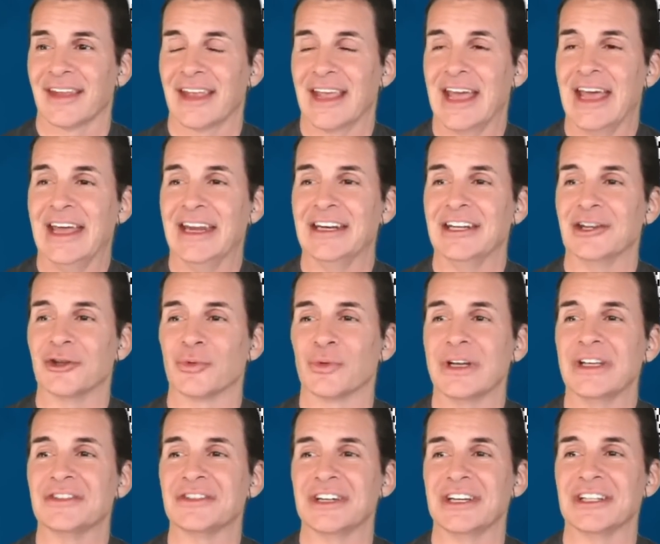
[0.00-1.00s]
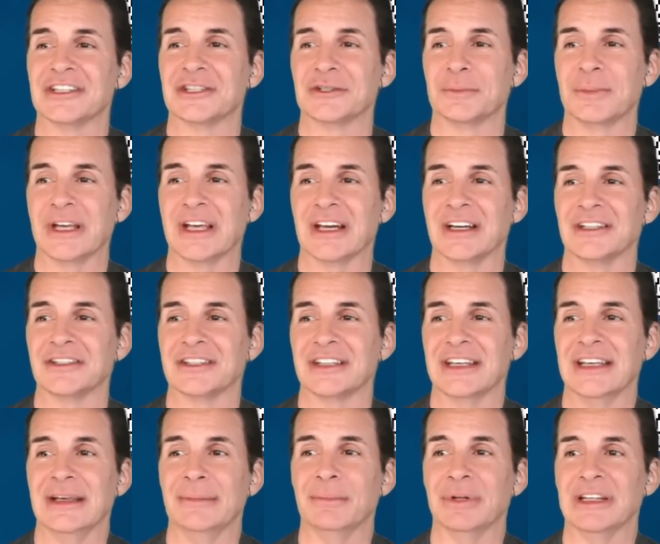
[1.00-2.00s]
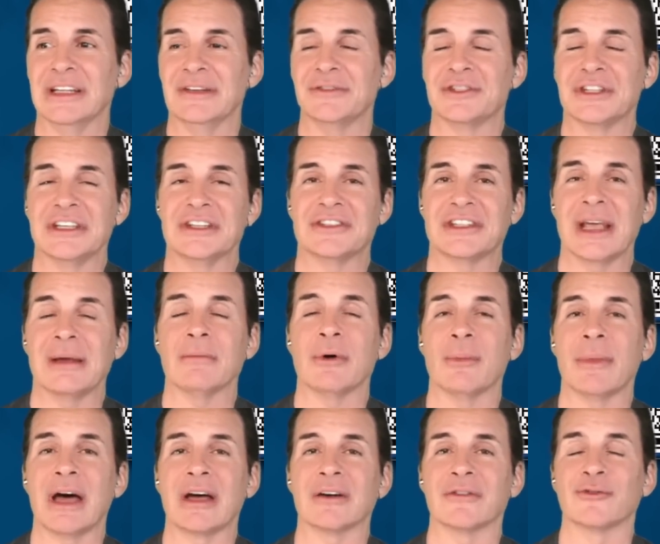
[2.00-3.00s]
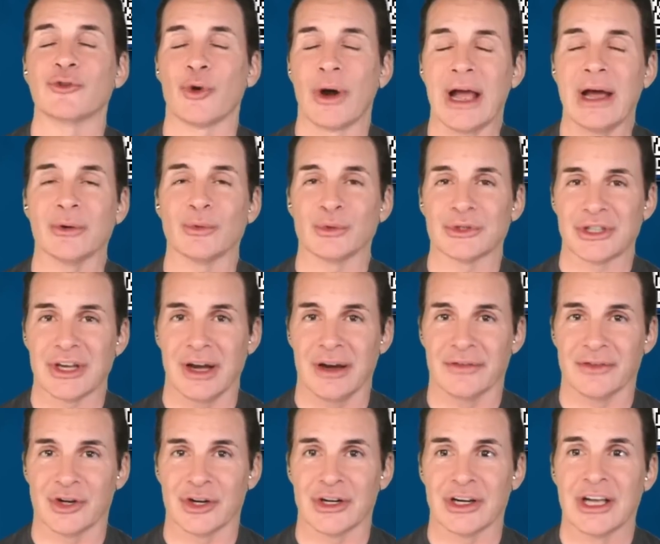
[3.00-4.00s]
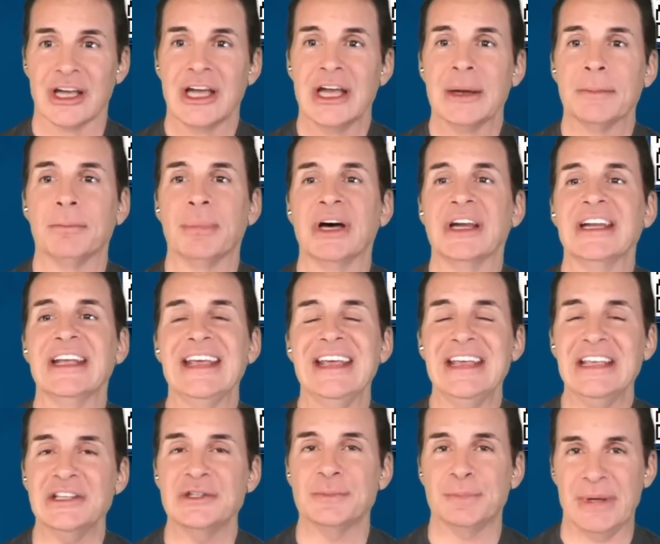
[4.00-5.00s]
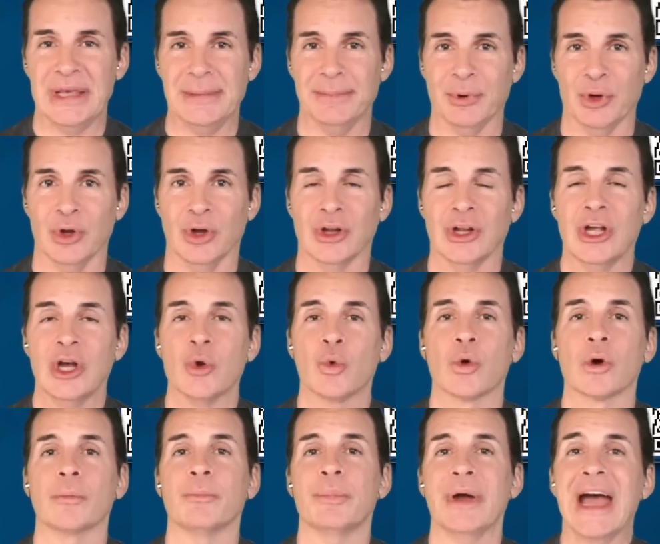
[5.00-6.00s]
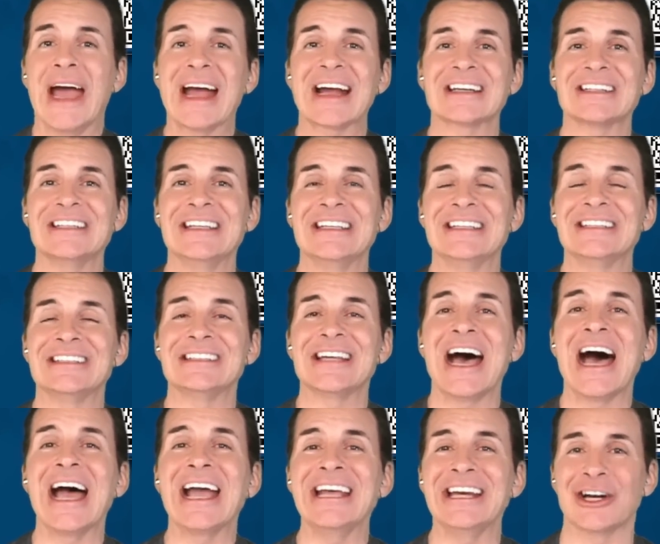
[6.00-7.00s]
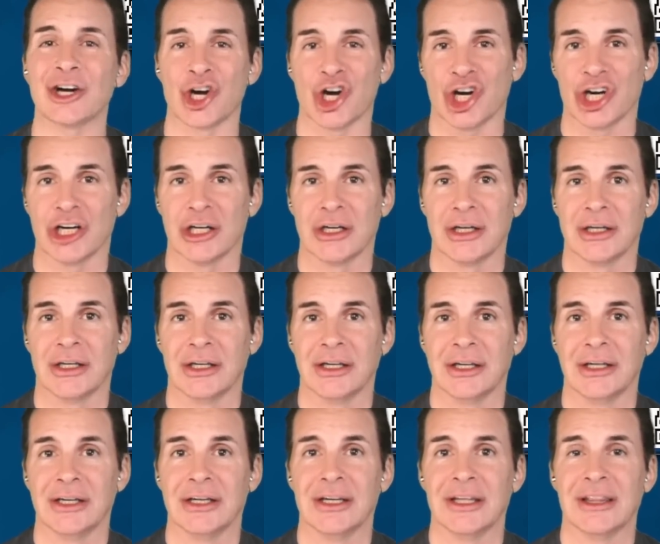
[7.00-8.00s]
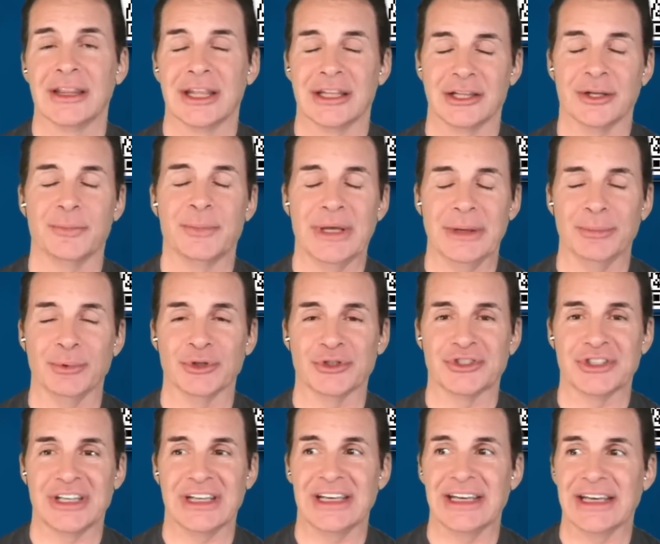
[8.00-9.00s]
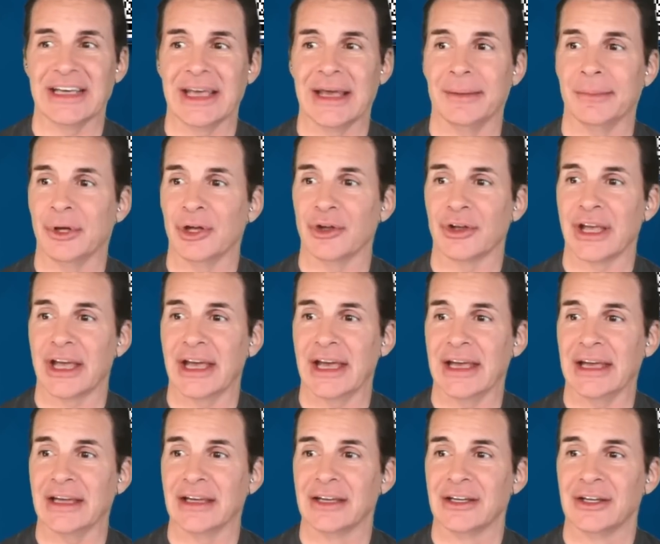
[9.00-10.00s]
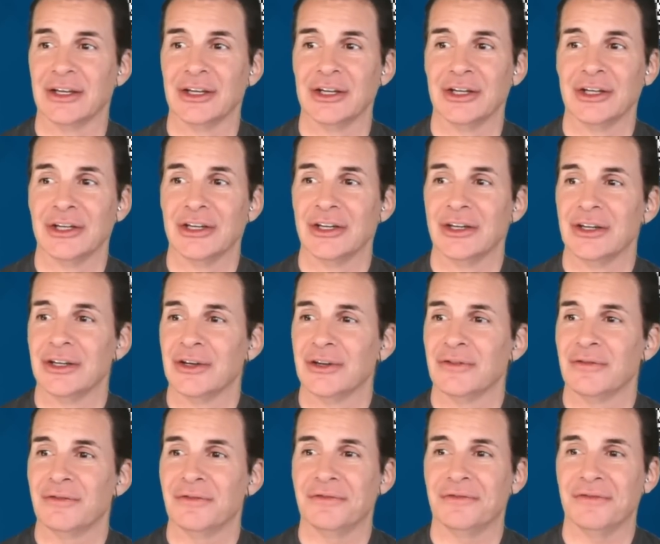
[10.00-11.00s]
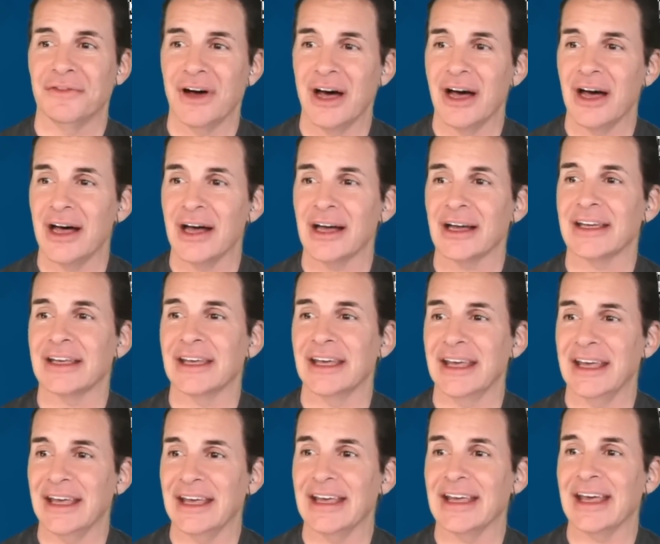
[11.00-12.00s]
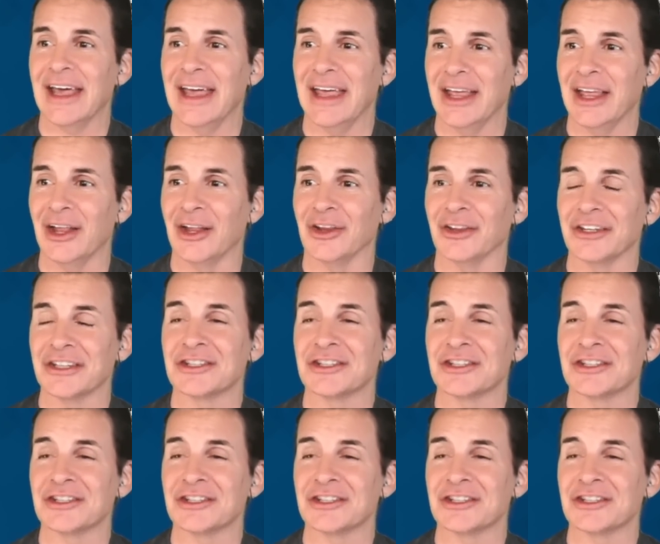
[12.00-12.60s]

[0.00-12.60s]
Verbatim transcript: And the reason is is because he believes the same amount of ground was covered, but his people were packed in tighter than the people seeing MLK. Fucking hell.